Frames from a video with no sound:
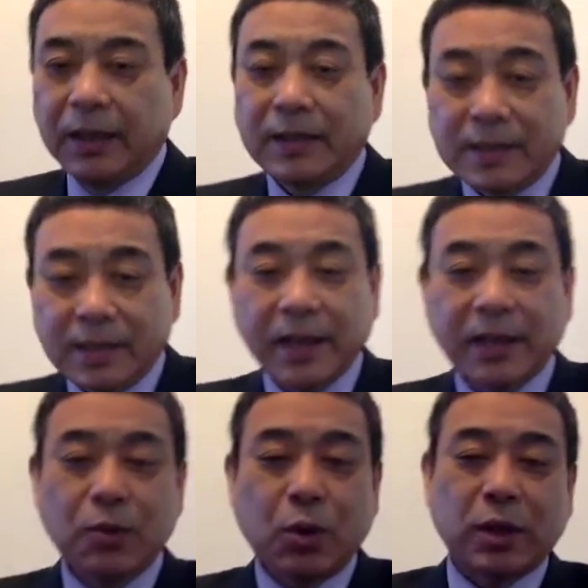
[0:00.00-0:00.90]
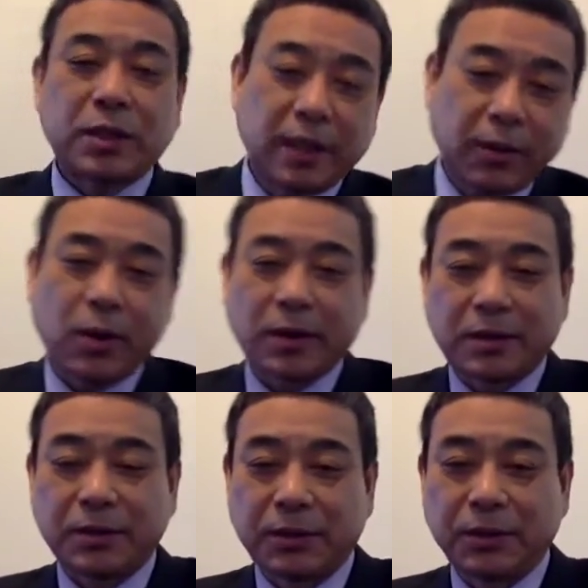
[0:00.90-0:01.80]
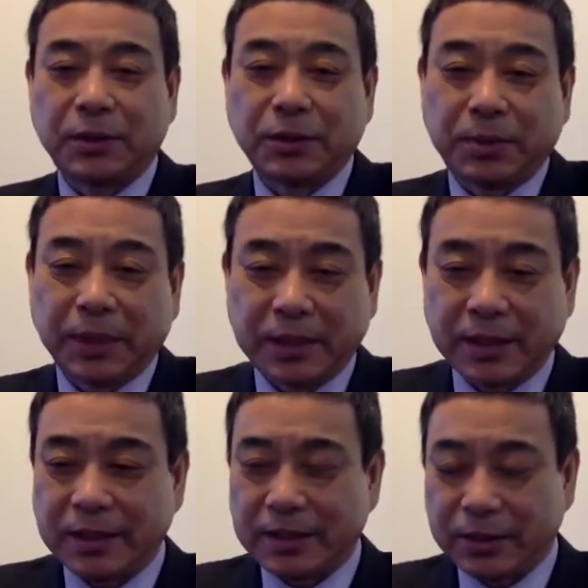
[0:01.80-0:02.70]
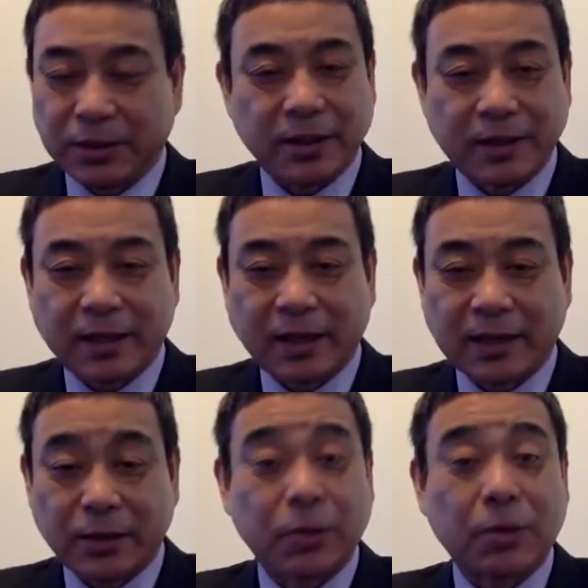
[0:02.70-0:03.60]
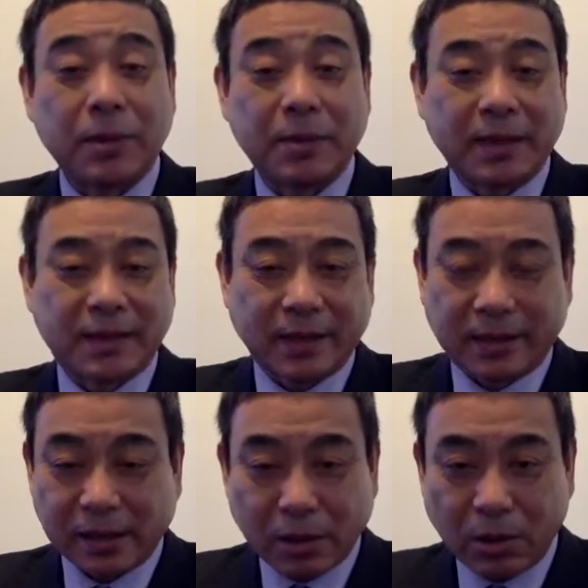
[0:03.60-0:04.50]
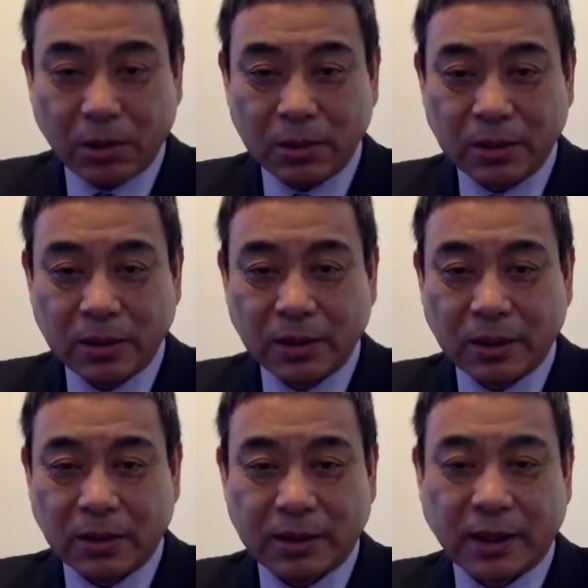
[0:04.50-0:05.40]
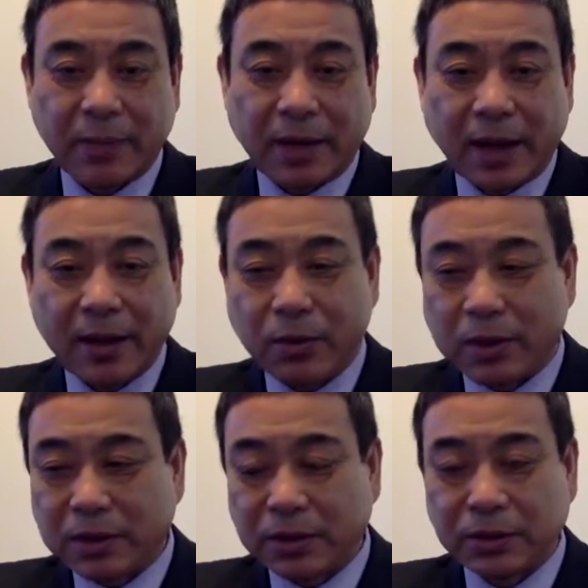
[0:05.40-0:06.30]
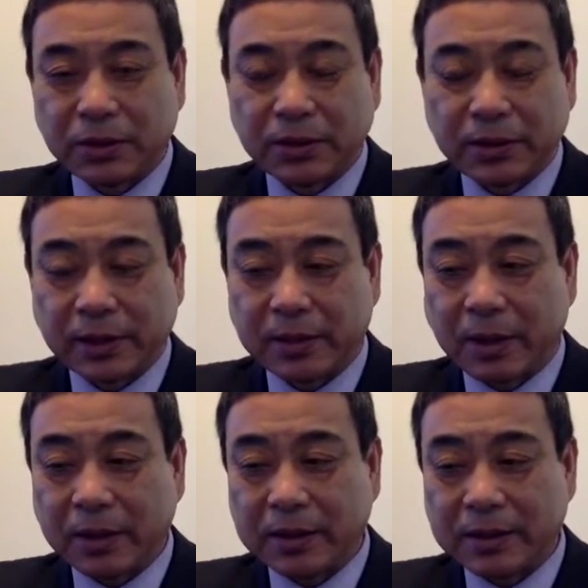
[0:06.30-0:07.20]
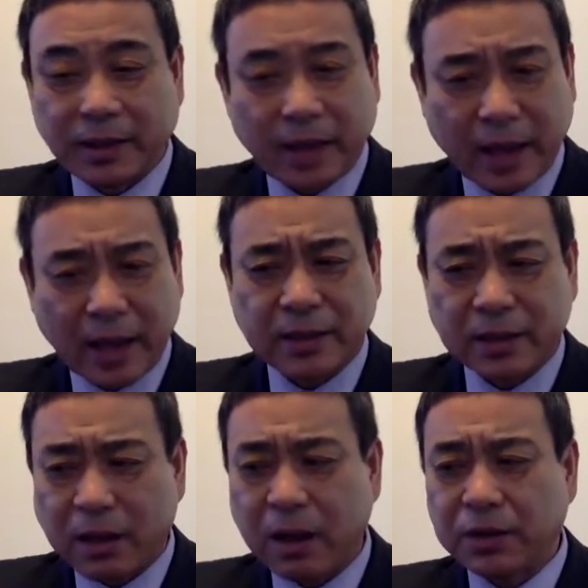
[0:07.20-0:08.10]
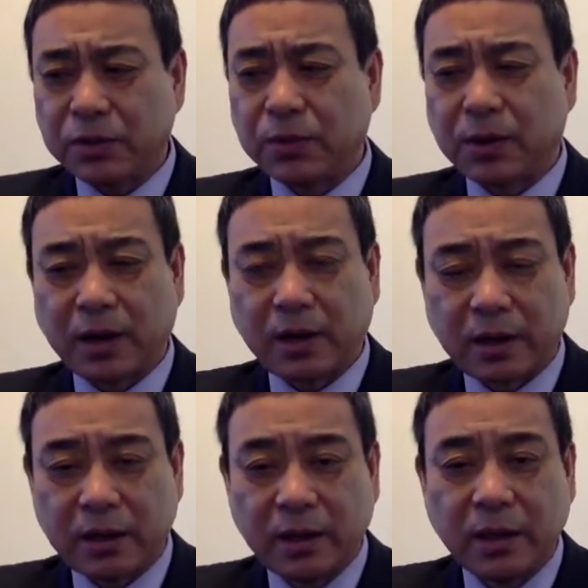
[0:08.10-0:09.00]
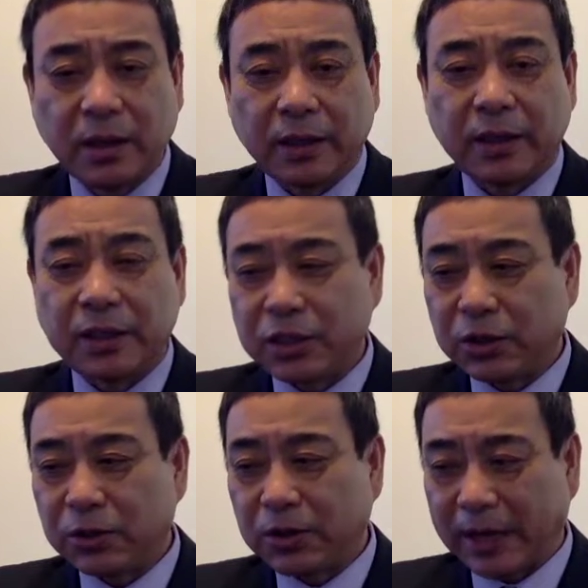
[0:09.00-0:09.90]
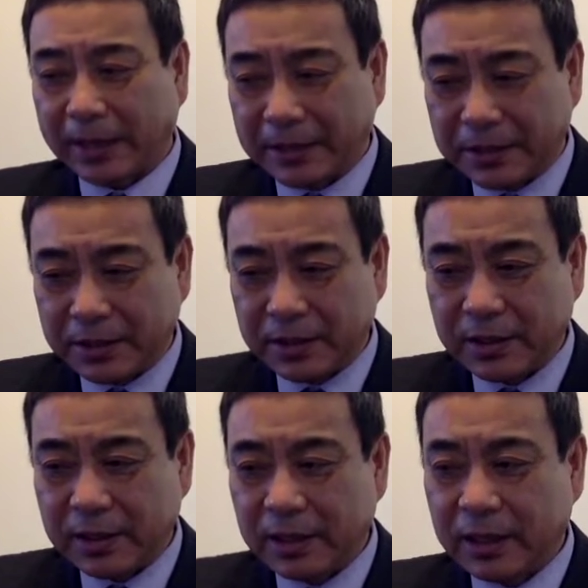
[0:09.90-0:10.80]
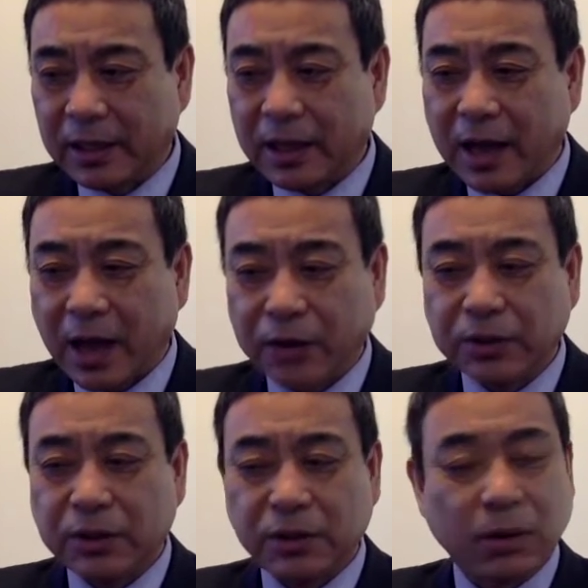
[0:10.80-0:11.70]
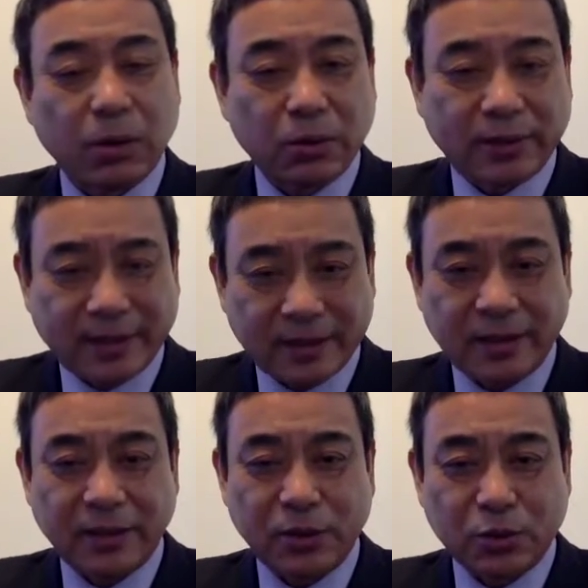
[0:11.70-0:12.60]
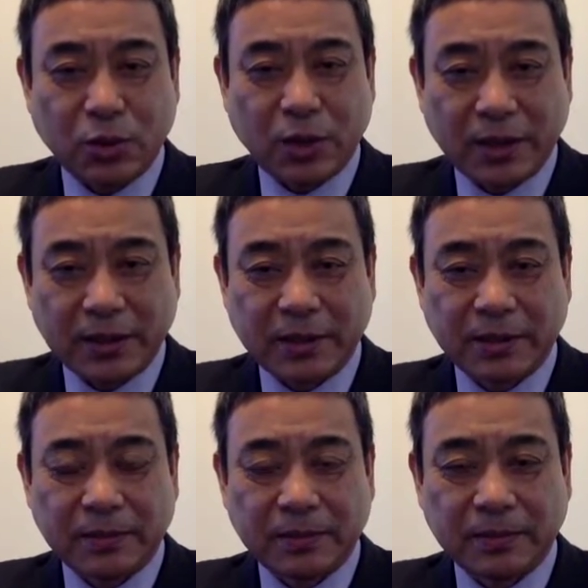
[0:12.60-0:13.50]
The second question I want you to pay attention to in this class, or maybe a second goal, or Sam and I want you to think about is, as a knowledge worker in the digital age, how do you do old things in new ways?